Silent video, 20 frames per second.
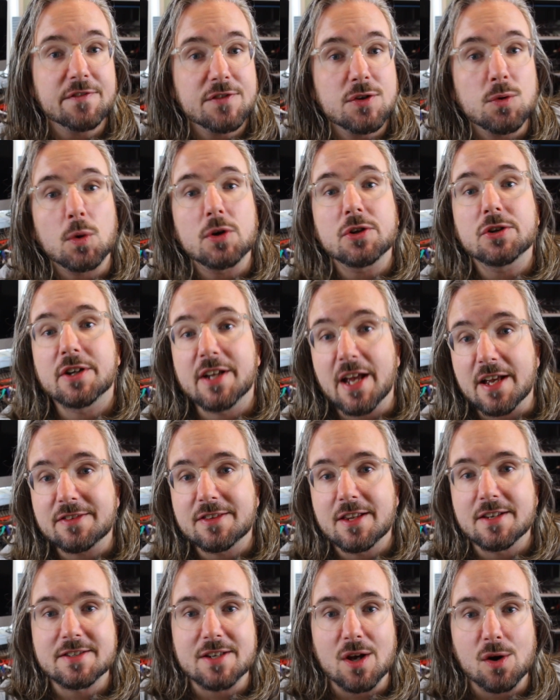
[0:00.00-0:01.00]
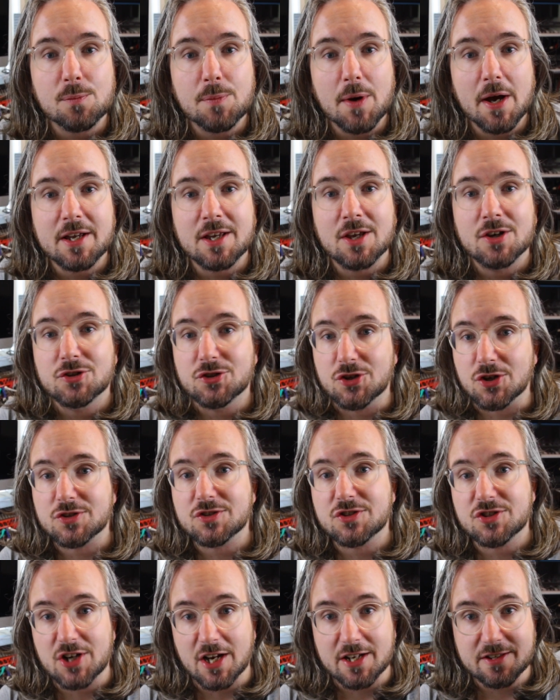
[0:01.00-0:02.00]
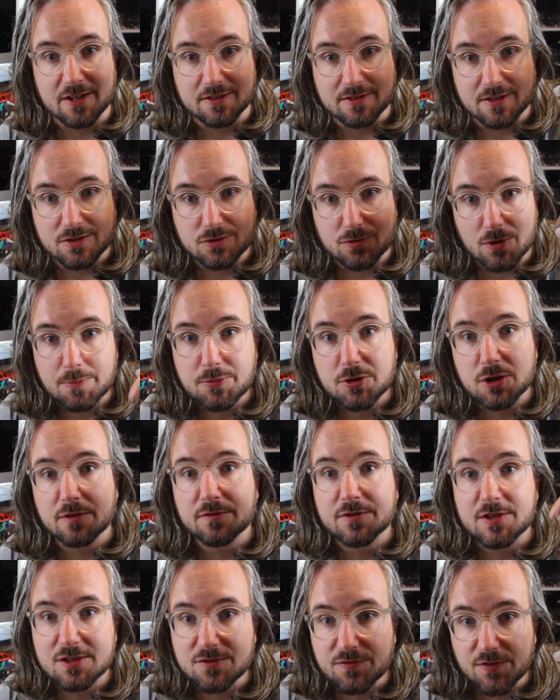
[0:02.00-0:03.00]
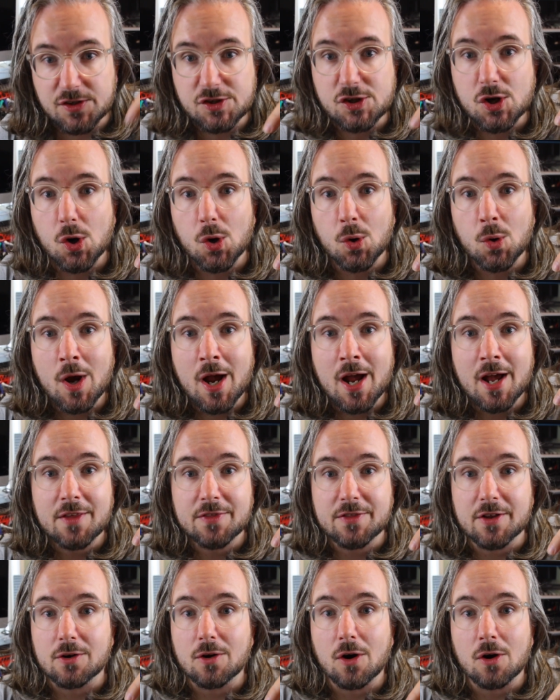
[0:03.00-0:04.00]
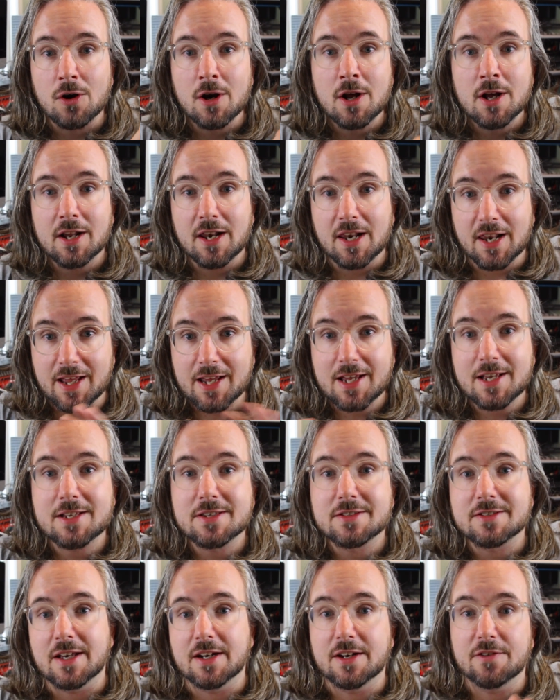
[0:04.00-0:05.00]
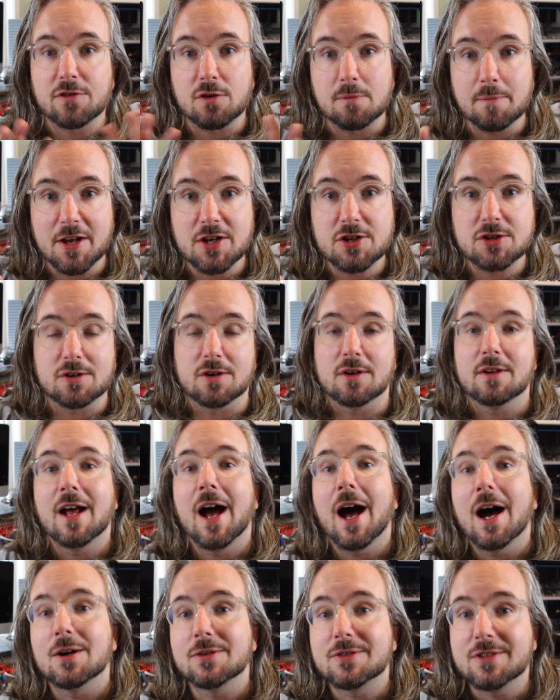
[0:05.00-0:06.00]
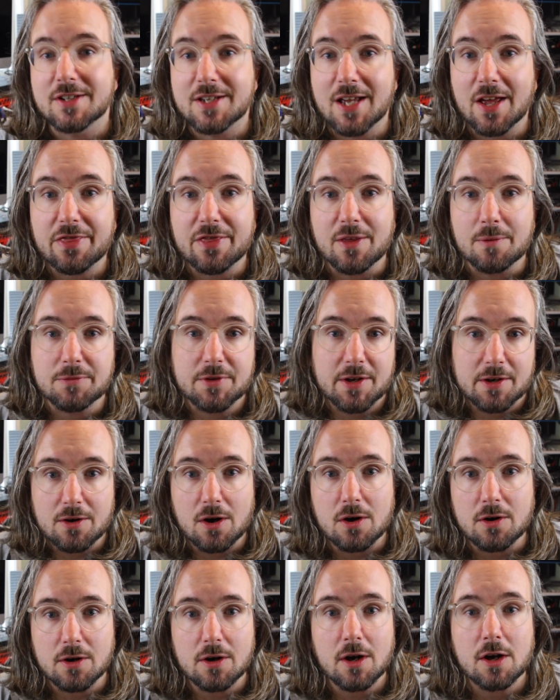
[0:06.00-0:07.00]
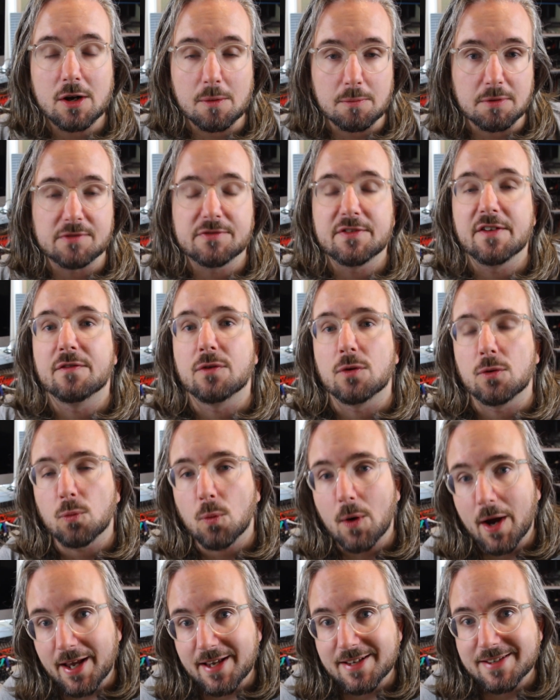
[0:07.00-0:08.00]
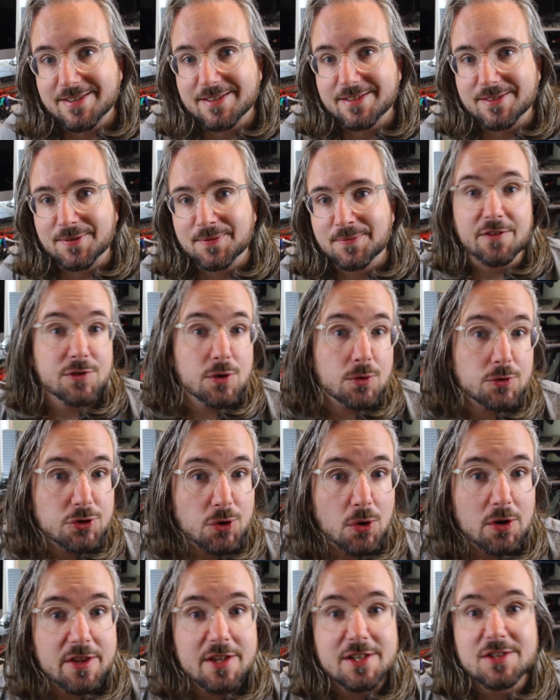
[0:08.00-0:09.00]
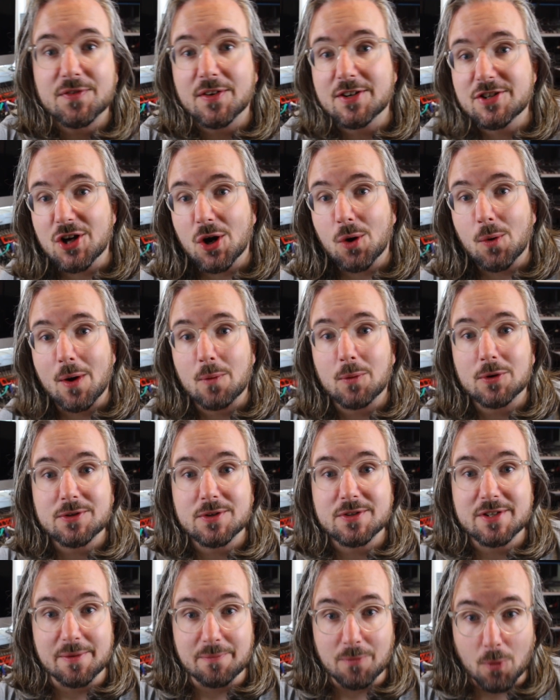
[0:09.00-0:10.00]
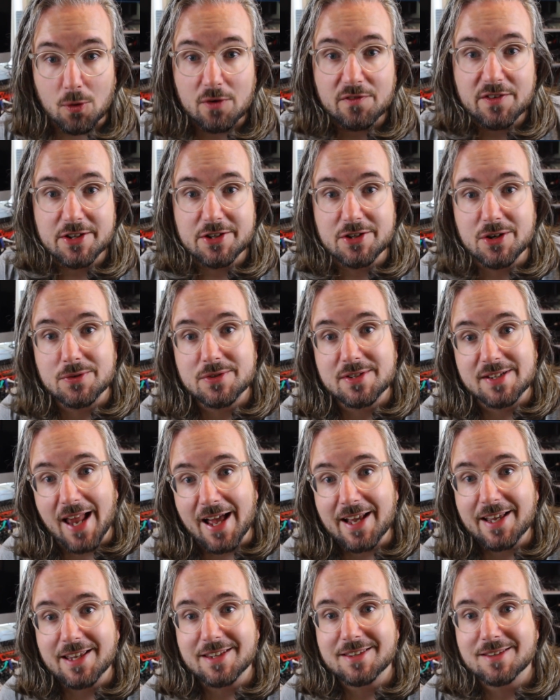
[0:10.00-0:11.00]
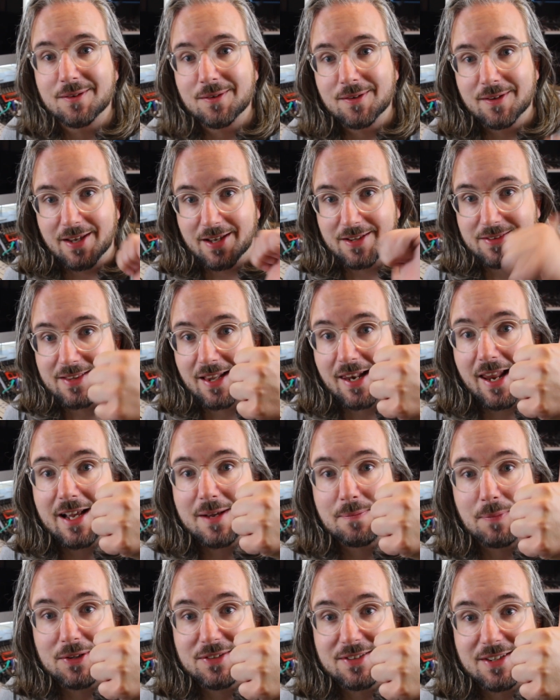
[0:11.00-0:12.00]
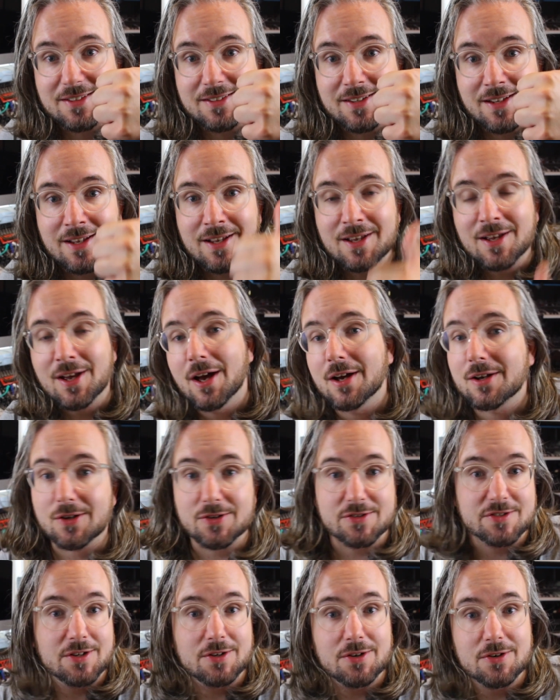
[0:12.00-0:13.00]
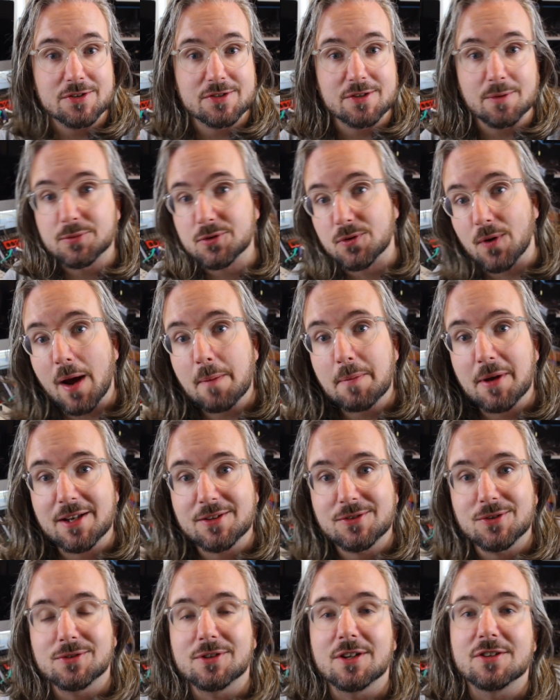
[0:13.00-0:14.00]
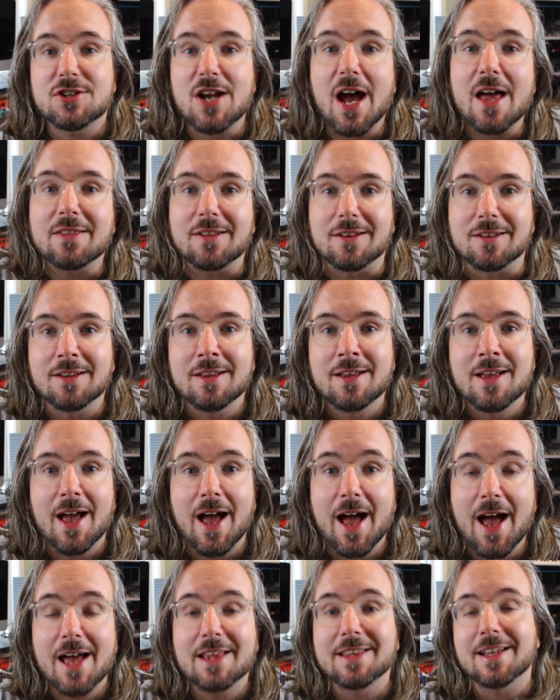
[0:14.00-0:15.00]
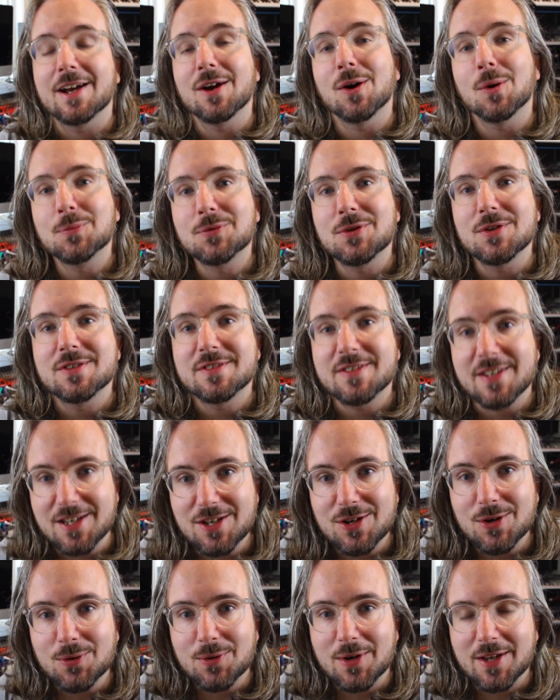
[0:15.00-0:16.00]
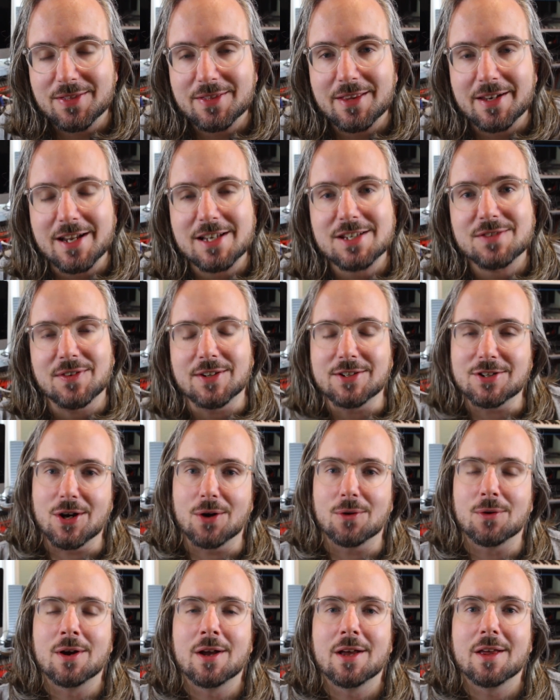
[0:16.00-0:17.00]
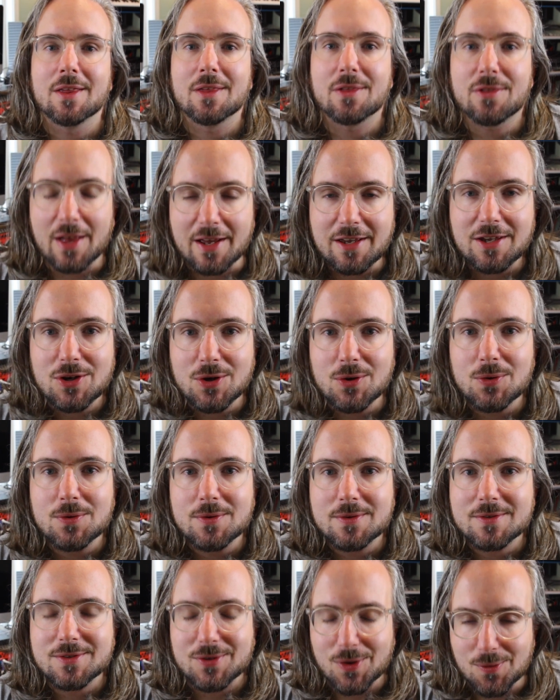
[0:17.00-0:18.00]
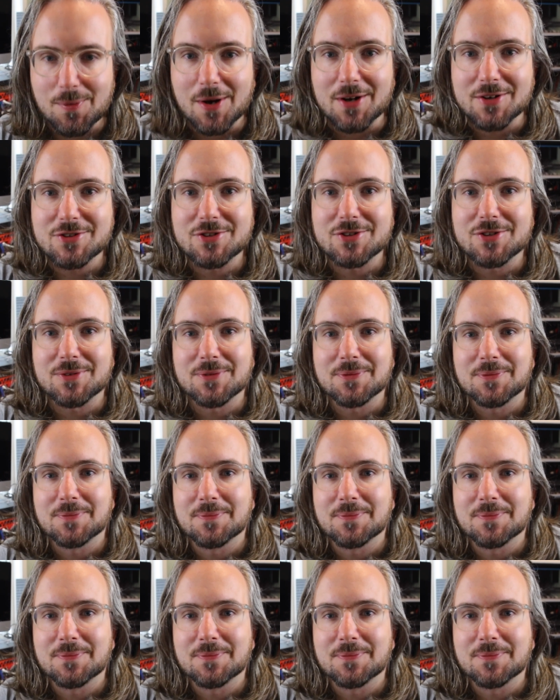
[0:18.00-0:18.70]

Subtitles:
if you want to get this sound pack, just check the description of this video. There are links and information on how to get them. There are a couple of different ways. If you enjoyed this video and want to see more videos like it, hit the like button, consider subscribing to the channel, and I hope to see you in the next video. Thank you so much.